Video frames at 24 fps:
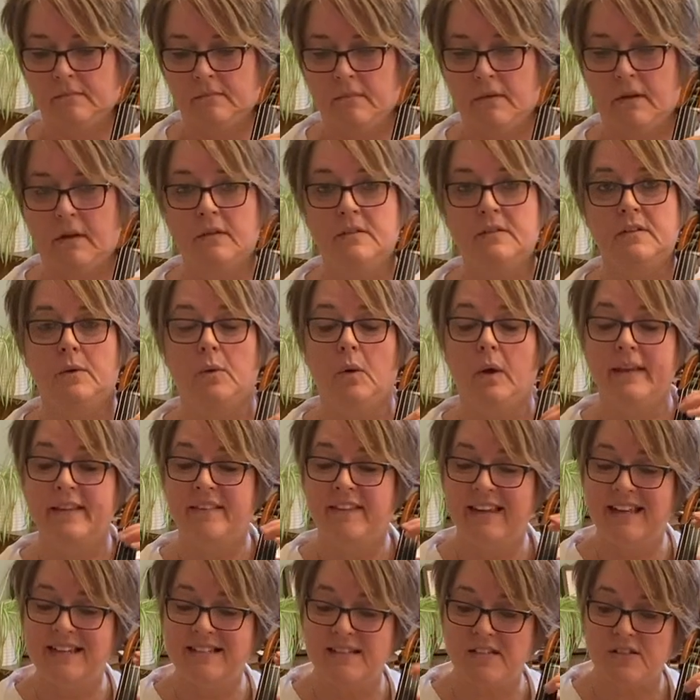So
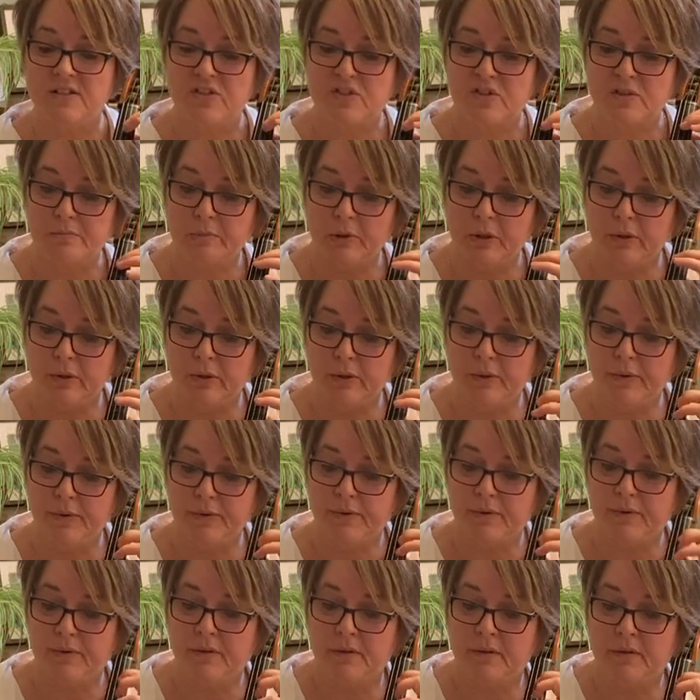these are
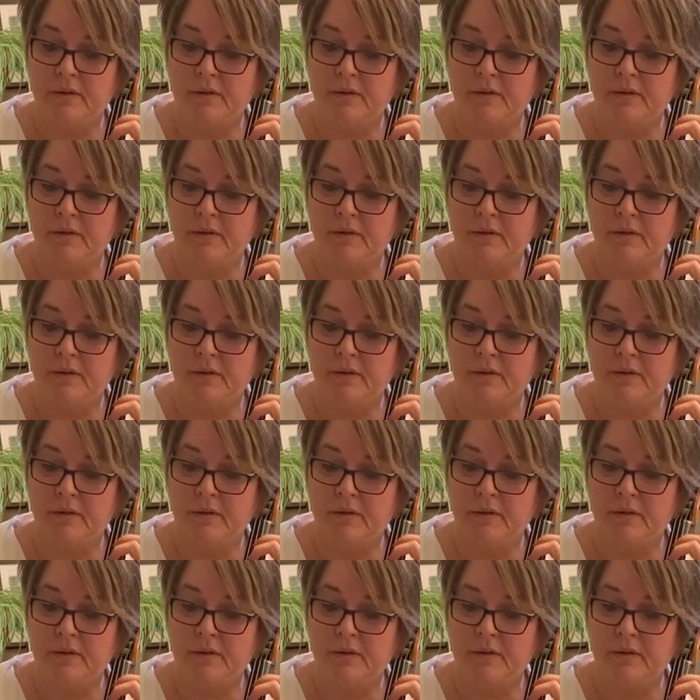smooth,